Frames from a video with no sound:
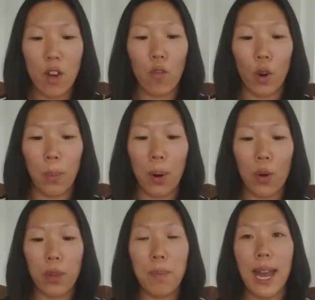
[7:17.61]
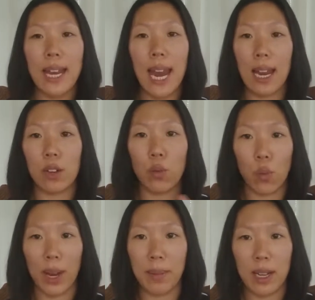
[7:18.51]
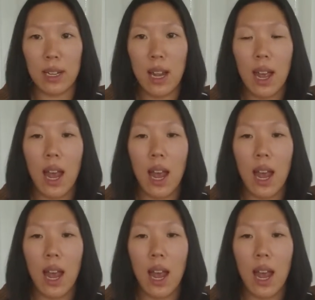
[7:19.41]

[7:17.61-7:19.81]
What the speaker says: for both men and women.